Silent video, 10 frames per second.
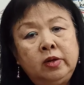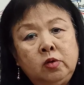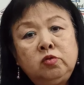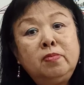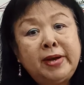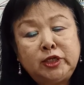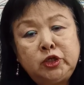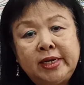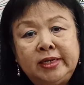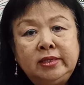go to my
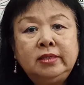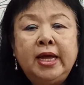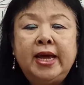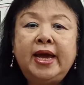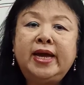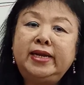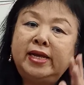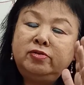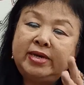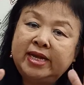channel, and
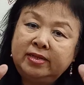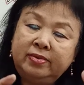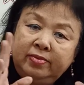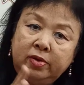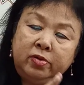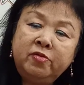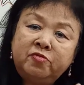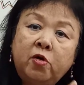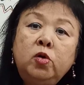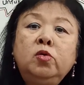then you can, you know,
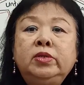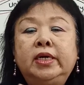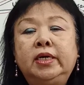follow